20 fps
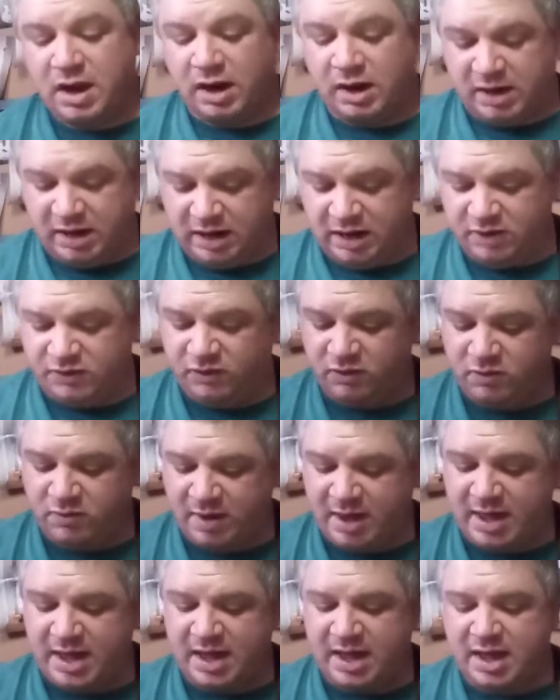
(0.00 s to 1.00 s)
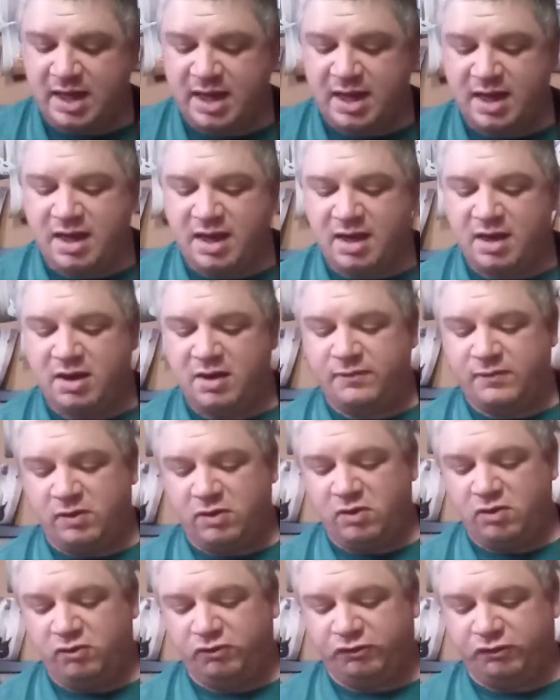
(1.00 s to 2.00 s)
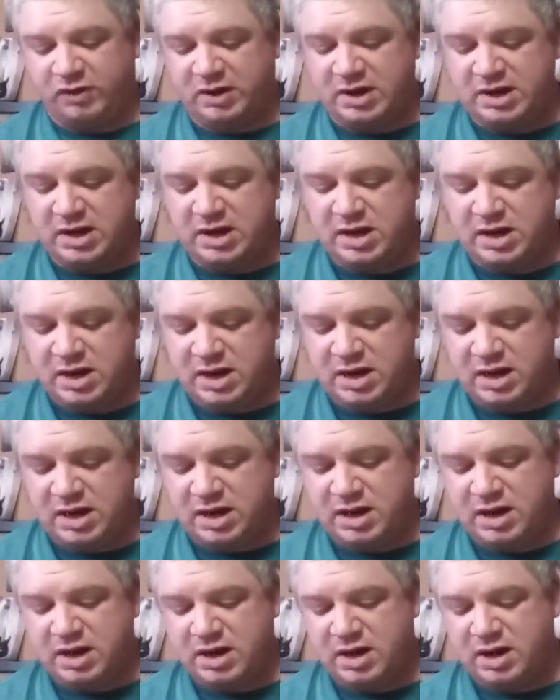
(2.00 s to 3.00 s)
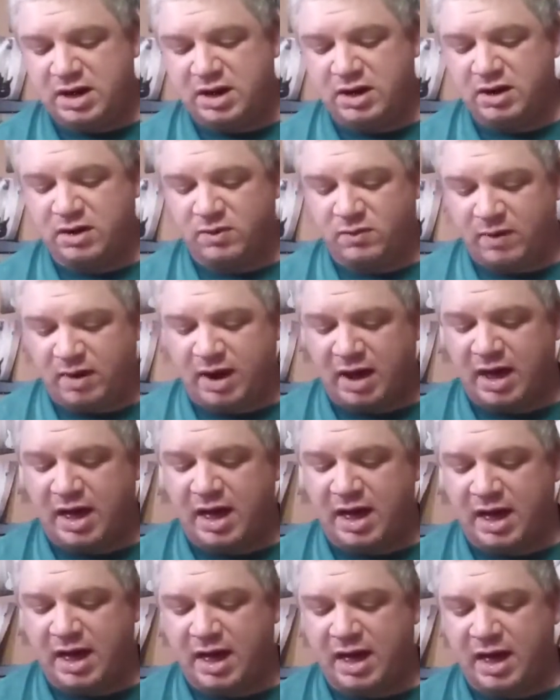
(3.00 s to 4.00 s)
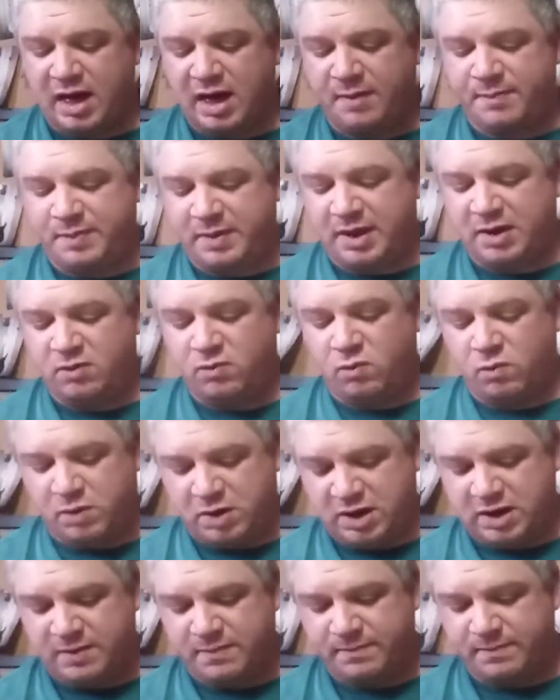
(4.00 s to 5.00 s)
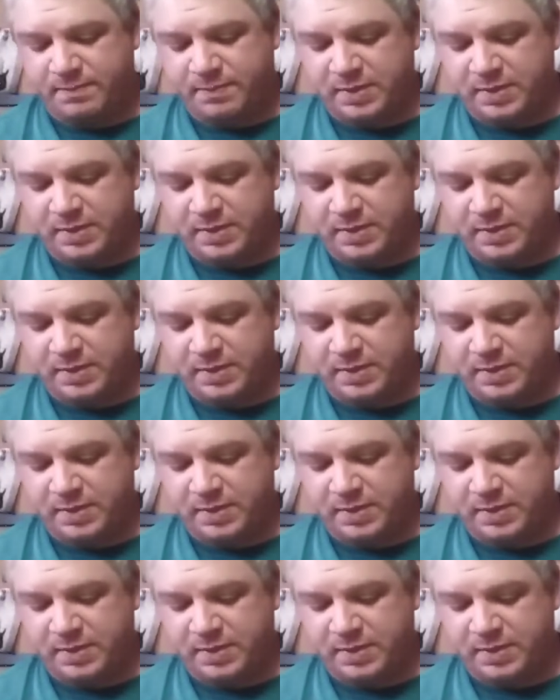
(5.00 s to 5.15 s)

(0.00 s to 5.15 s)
Did you ever see a robin weep